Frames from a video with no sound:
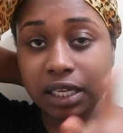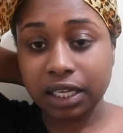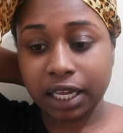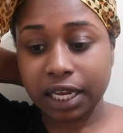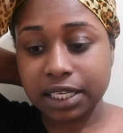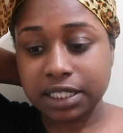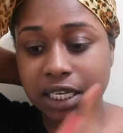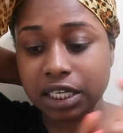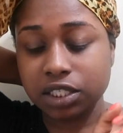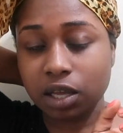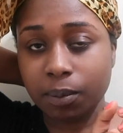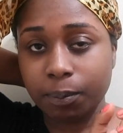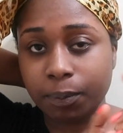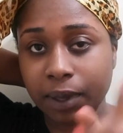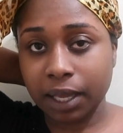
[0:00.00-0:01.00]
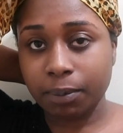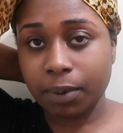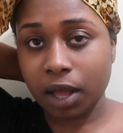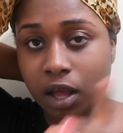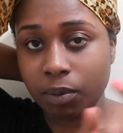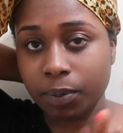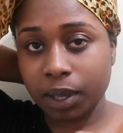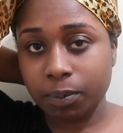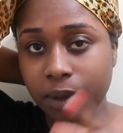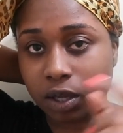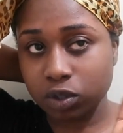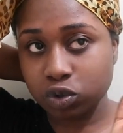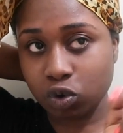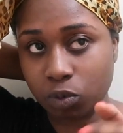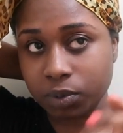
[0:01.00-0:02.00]
Like I said, it's on PayPal.
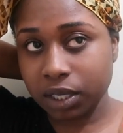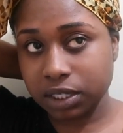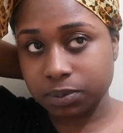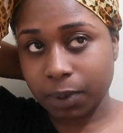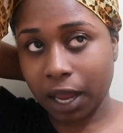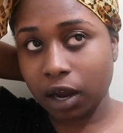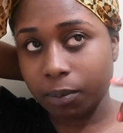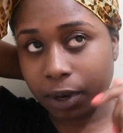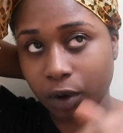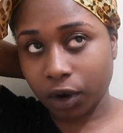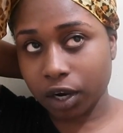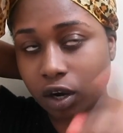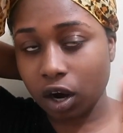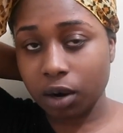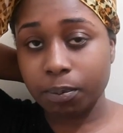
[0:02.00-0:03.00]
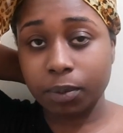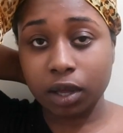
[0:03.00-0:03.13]
PayPal told me it's back on my credit card,